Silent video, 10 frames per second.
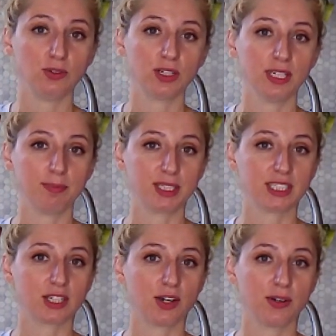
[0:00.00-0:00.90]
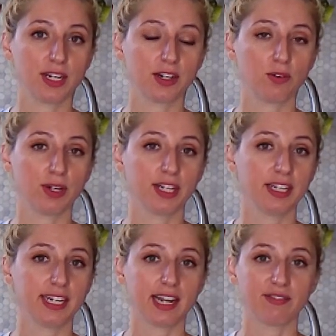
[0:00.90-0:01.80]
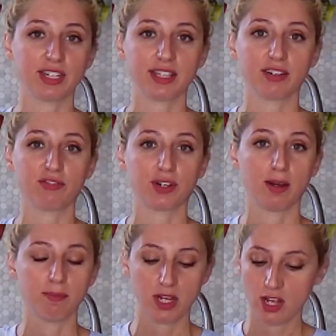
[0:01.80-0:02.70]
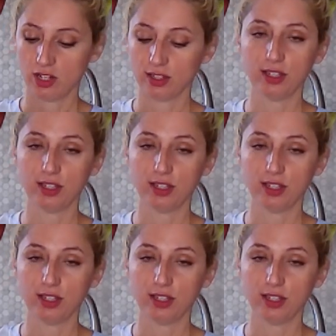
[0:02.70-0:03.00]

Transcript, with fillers: eucalyptus coconut oil in everything from